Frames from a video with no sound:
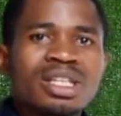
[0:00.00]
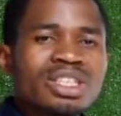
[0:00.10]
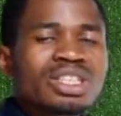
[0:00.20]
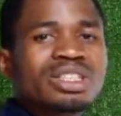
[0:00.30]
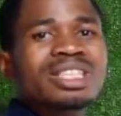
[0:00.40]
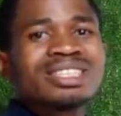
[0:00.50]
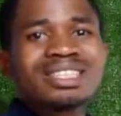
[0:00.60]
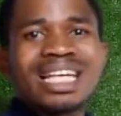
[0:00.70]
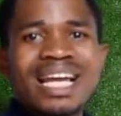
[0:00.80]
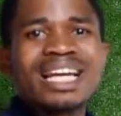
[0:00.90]
is the
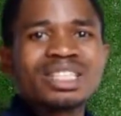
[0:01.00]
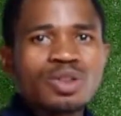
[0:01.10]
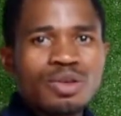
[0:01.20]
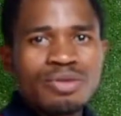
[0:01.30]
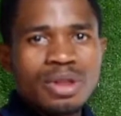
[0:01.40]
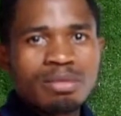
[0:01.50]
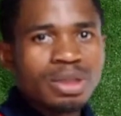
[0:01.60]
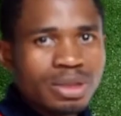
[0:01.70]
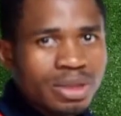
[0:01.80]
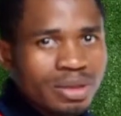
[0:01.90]
science of
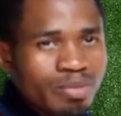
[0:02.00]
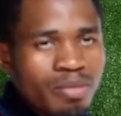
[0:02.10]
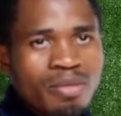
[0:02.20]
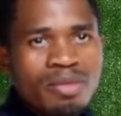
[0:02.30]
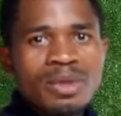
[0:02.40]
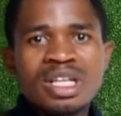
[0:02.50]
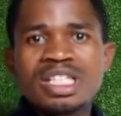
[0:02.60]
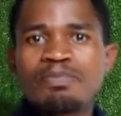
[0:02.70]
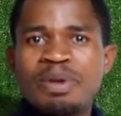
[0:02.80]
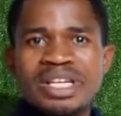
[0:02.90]
numbers,
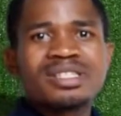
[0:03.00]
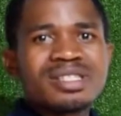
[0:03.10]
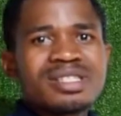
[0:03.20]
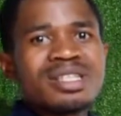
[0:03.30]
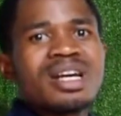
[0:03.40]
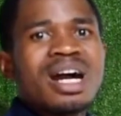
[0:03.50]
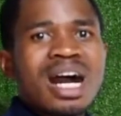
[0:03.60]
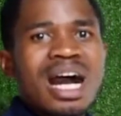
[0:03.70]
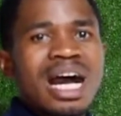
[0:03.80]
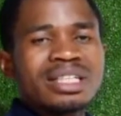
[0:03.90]
space,
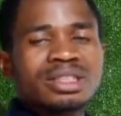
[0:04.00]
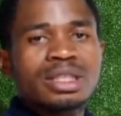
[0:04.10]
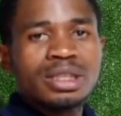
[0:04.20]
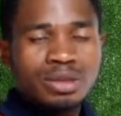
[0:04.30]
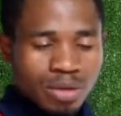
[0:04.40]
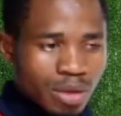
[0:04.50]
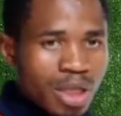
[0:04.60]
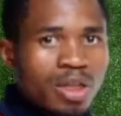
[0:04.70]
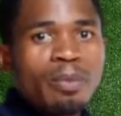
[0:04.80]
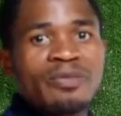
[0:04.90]
and
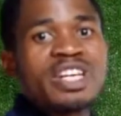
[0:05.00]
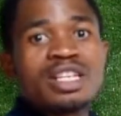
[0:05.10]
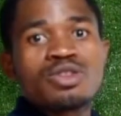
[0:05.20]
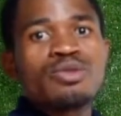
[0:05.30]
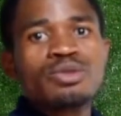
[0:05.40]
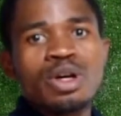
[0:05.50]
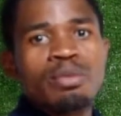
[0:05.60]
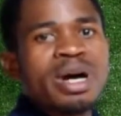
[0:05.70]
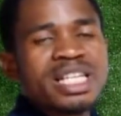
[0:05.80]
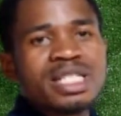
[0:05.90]
science of
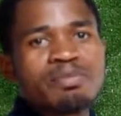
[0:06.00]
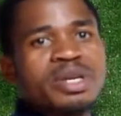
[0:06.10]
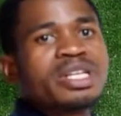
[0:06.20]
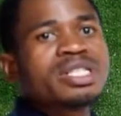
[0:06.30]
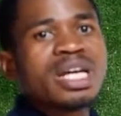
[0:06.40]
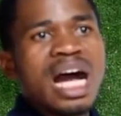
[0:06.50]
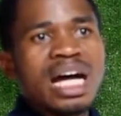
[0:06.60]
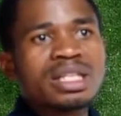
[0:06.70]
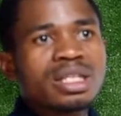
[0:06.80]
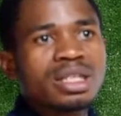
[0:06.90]
numbers, space,
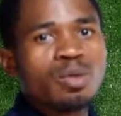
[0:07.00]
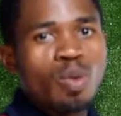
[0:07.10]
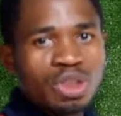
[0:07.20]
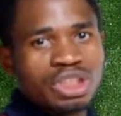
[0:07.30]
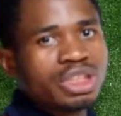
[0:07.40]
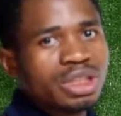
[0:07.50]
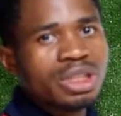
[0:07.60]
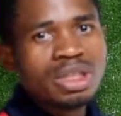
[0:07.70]
and quantity.